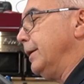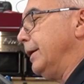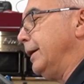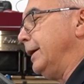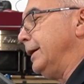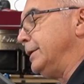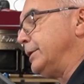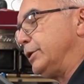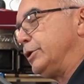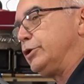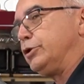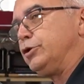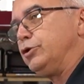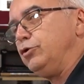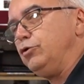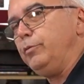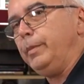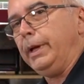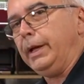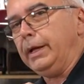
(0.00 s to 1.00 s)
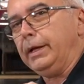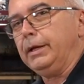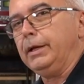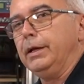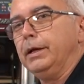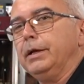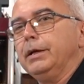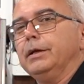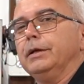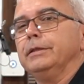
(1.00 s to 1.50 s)
is assuming
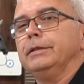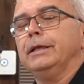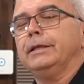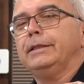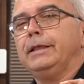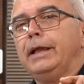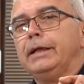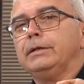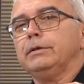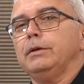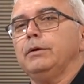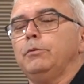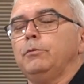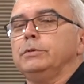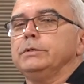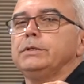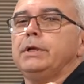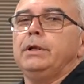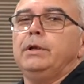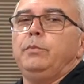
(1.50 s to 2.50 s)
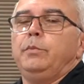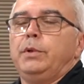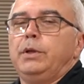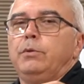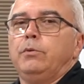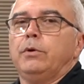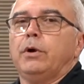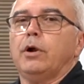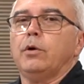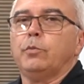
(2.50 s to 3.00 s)
that that was going to be
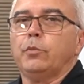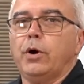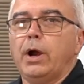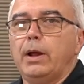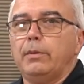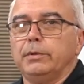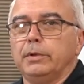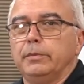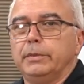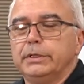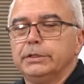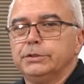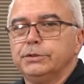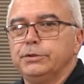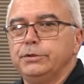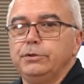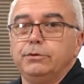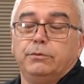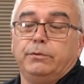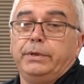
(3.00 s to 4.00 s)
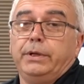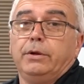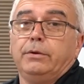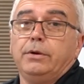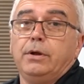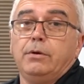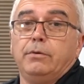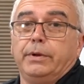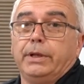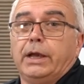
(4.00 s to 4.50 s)
where our problem is too. We don't
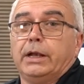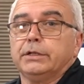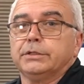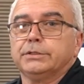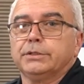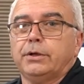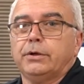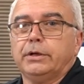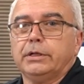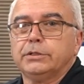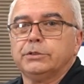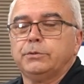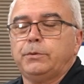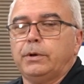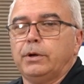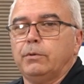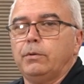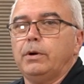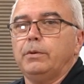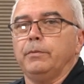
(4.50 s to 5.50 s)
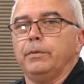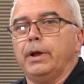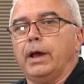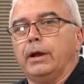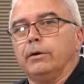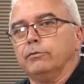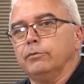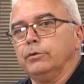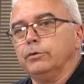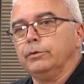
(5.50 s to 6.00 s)
know. We got to start at square one. We
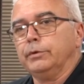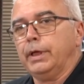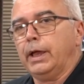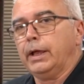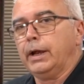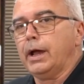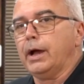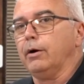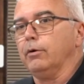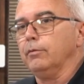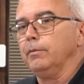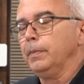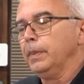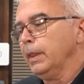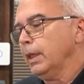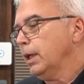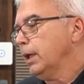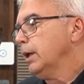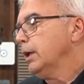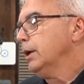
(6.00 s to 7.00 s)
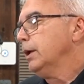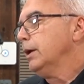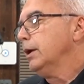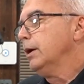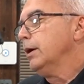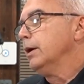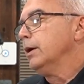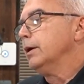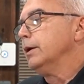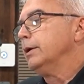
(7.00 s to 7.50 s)
got to rule that out.
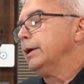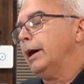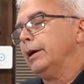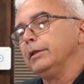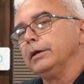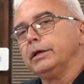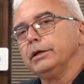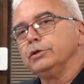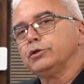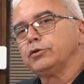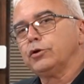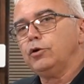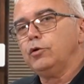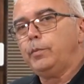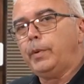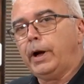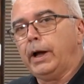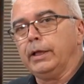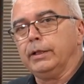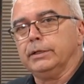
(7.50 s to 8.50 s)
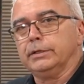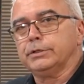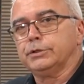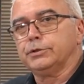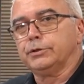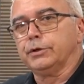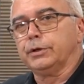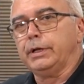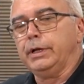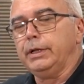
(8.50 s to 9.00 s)
Now the control pilot
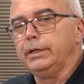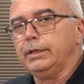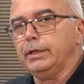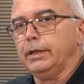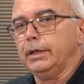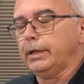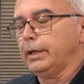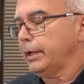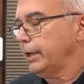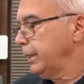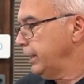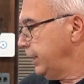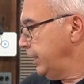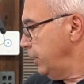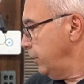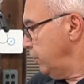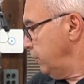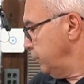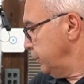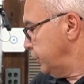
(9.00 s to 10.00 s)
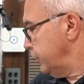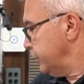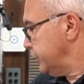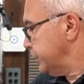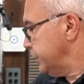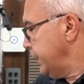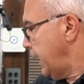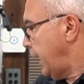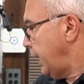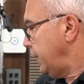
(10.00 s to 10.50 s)
circuit, you know,
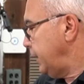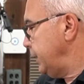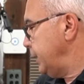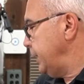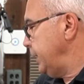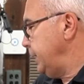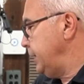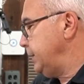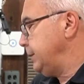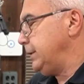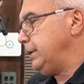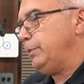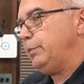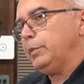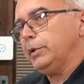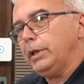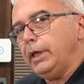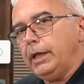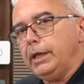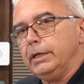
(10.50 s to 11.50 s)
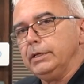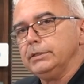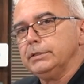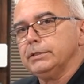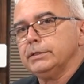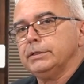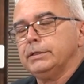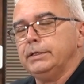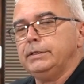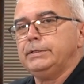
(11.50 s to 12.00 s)
there's not an easy
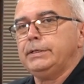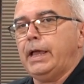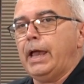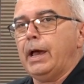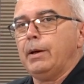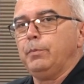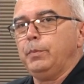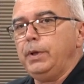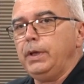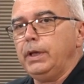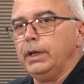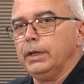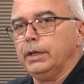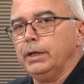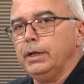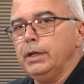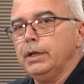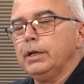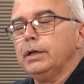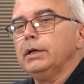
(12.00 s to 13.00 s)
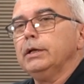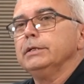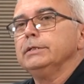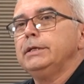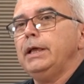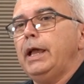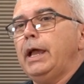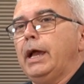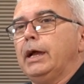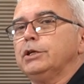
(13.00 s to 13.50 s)
place to tap in
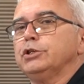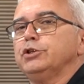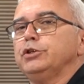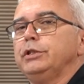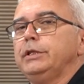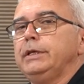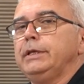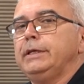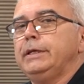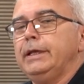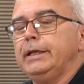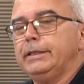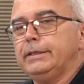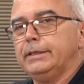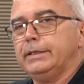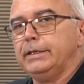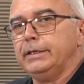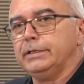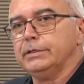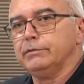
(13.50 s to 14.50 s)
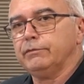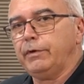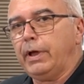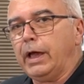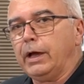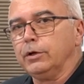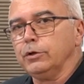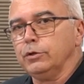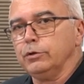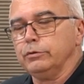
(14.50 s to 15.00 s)
to actually get these
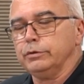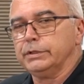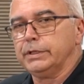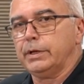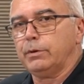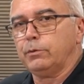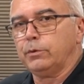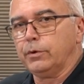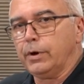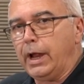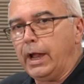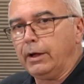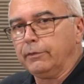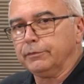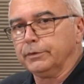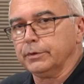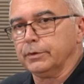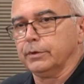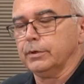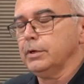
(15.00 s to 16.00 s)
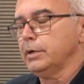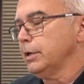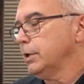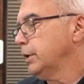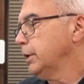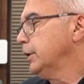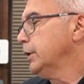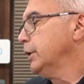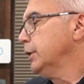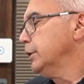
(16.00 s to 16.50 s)
values that we're after.
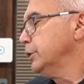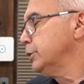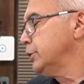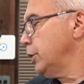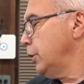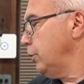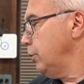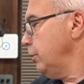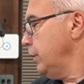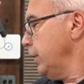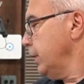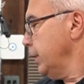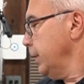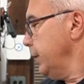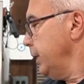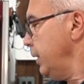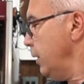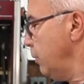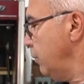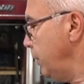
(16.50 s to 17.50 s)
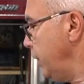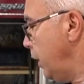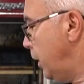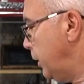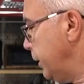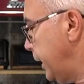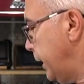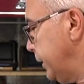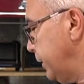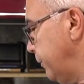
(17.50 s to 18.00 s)
So, you know, we
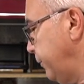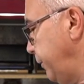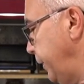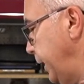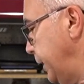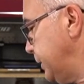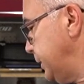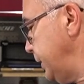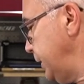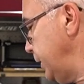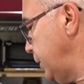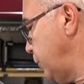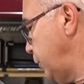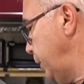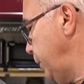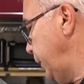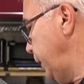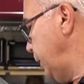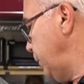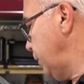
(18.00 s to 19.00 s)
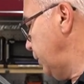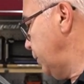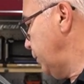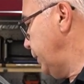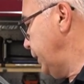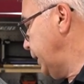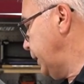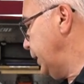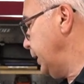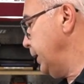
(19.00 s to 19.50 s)
all got the fancy equipment where
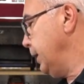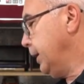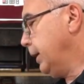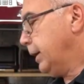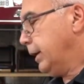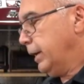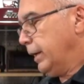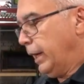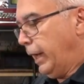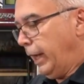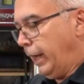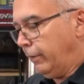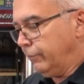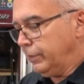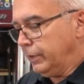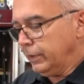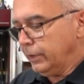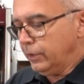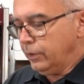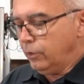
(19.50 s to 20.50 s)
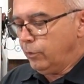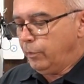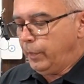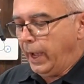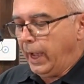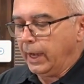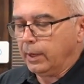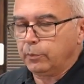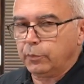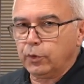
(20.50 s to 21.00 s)
we can have the little
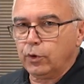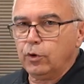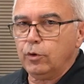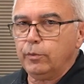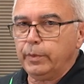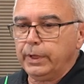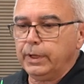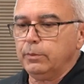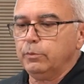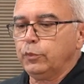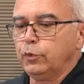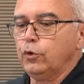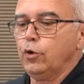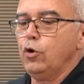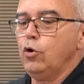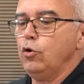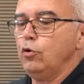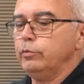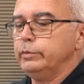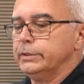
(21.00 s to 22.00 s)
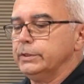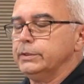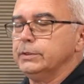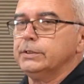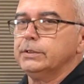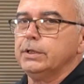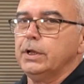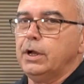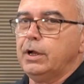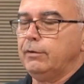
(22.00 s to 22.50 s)
back probing probes and
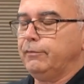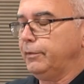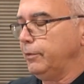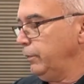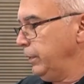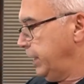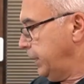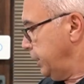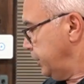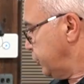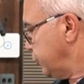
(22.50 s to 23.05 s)
stuff, and we could